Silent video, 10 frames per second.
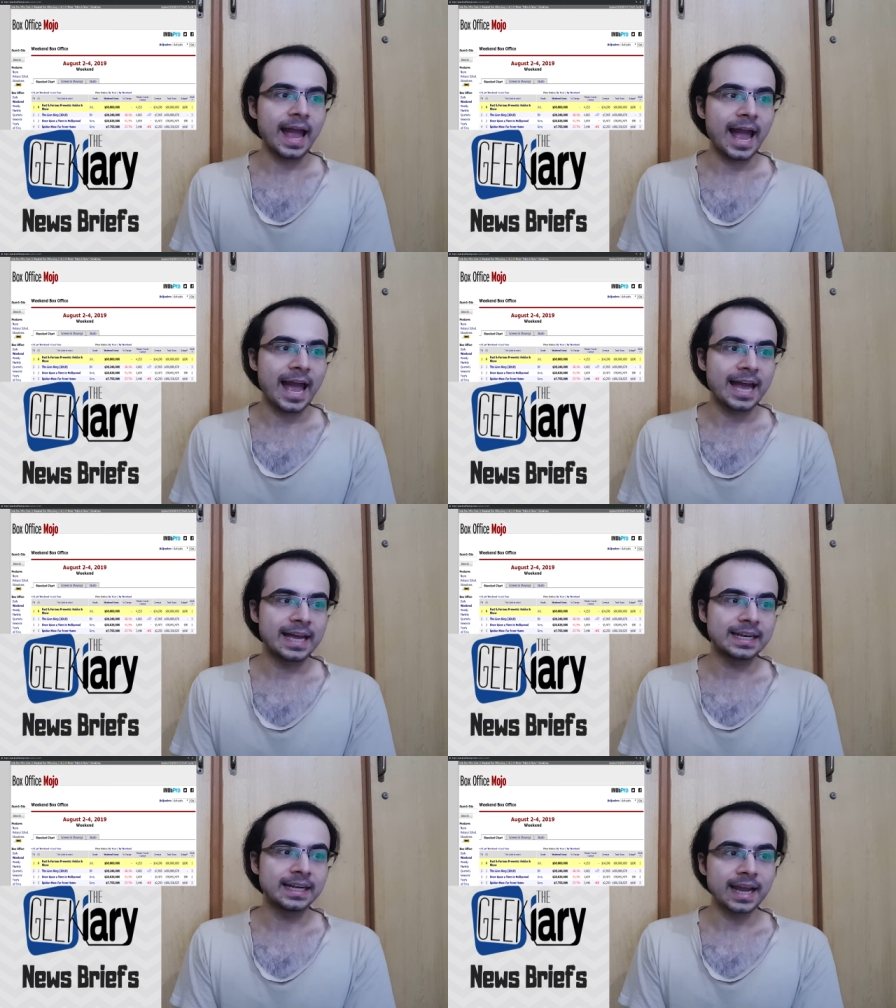
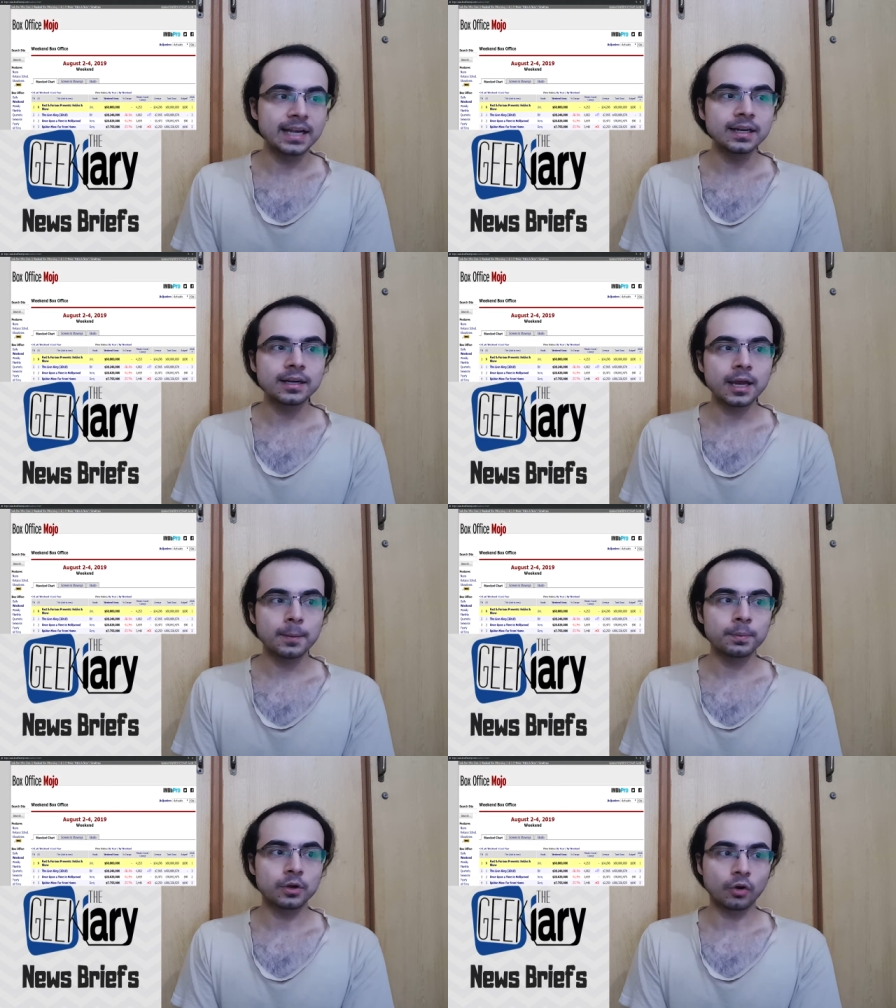and it ended
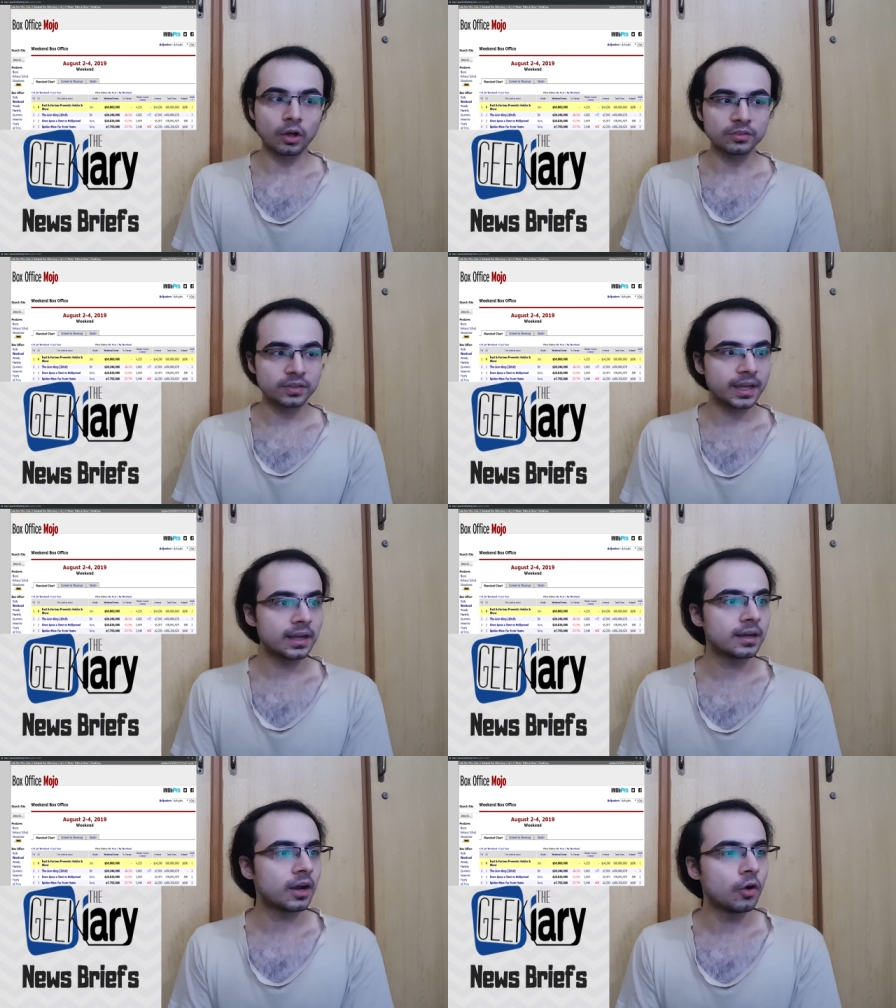up
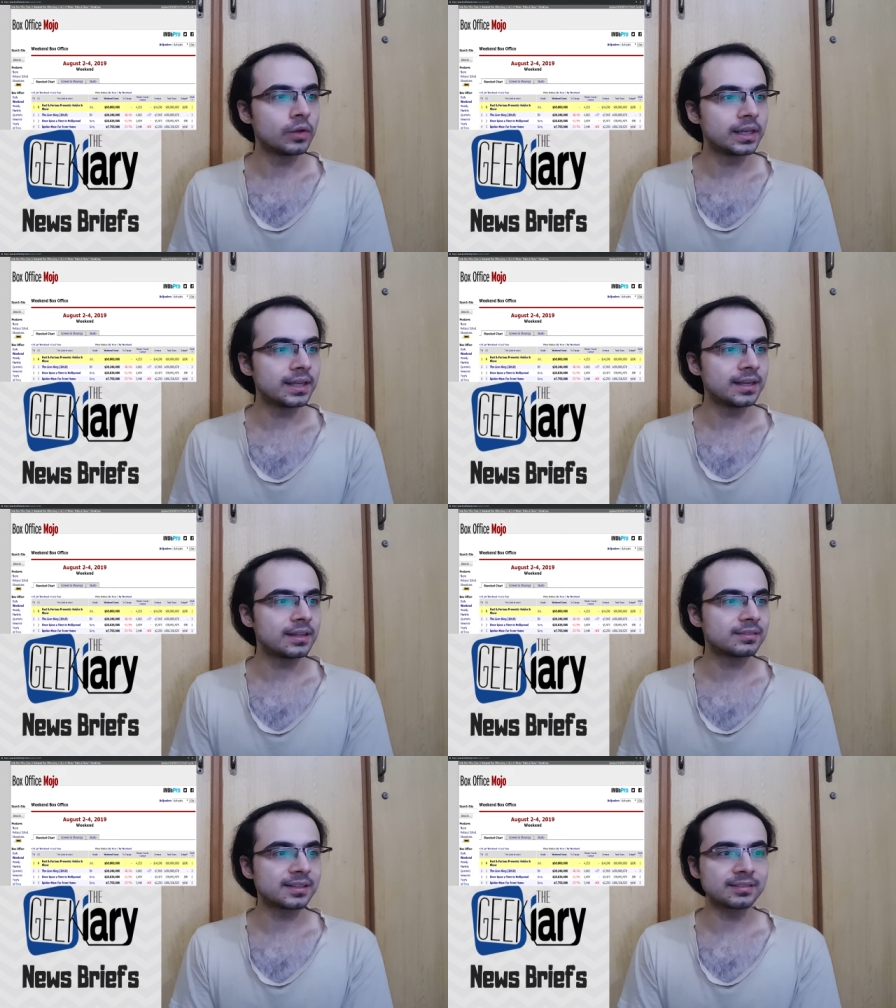grossing only
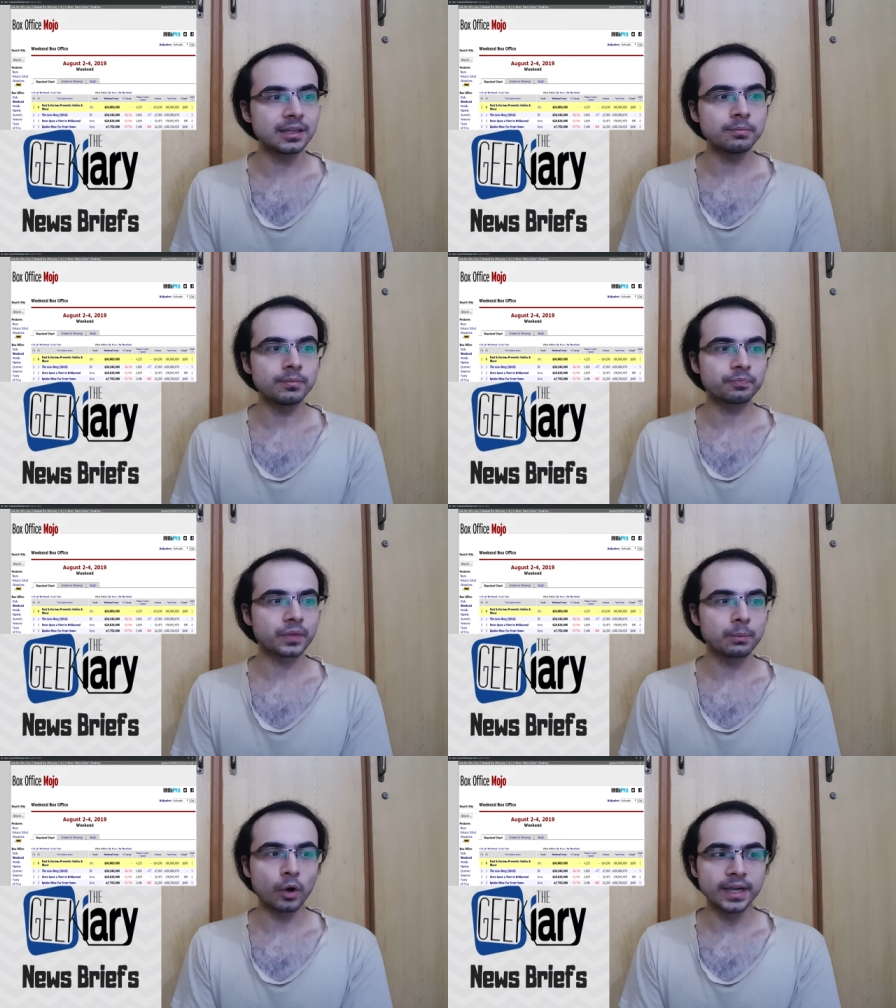
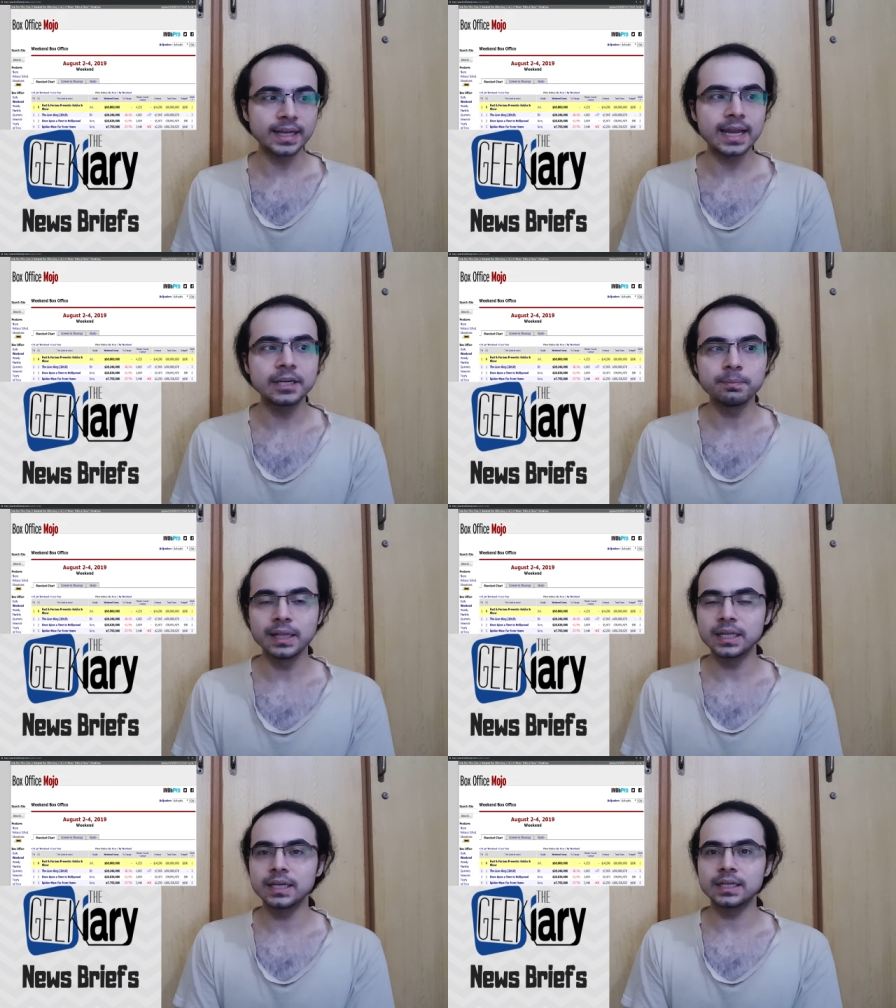60.8
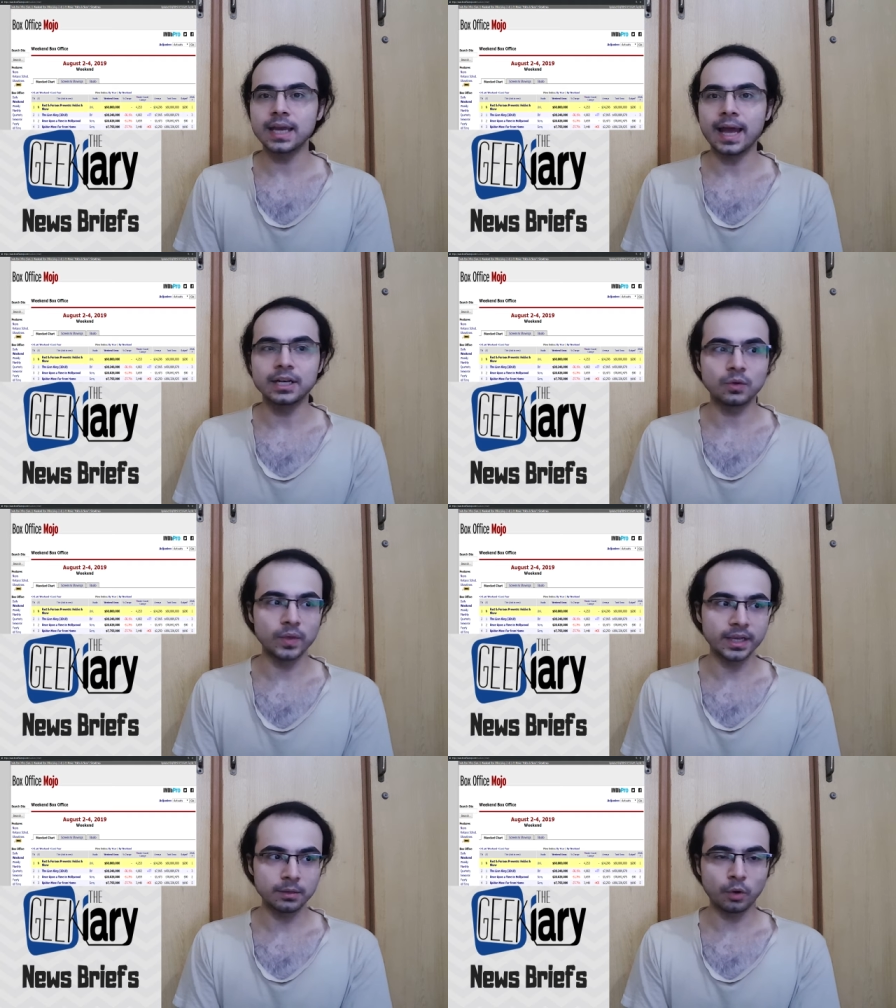million at the
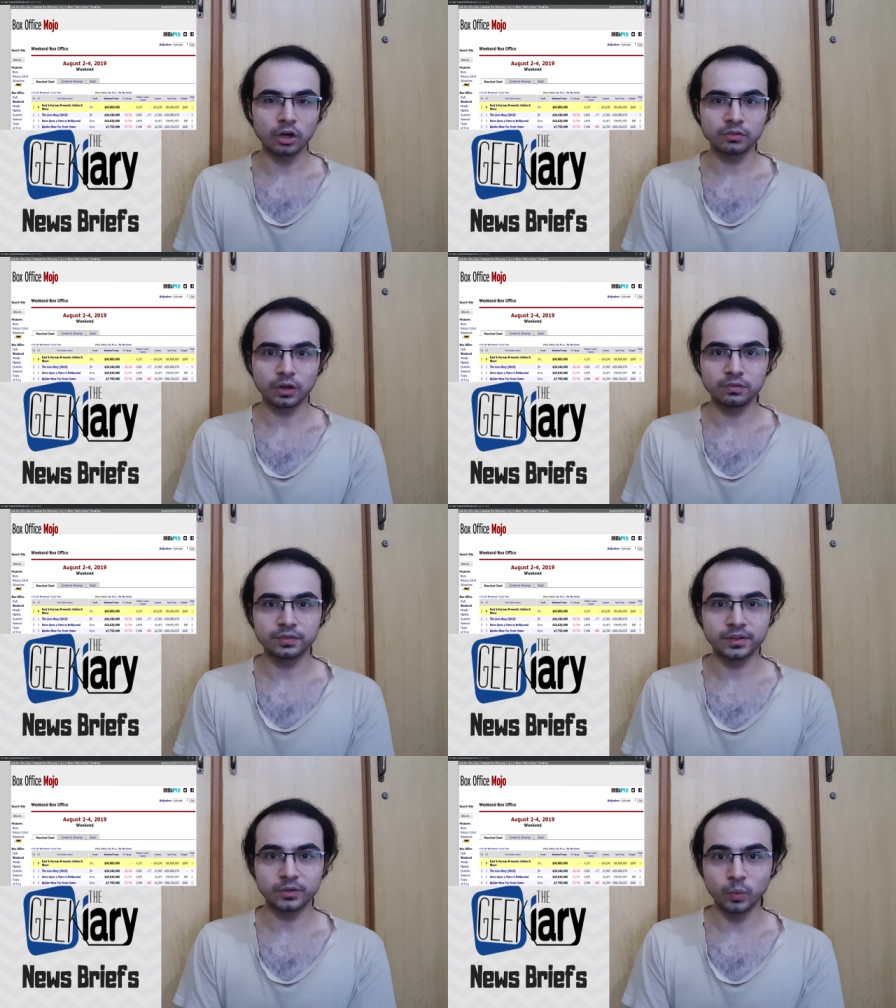weekend box office,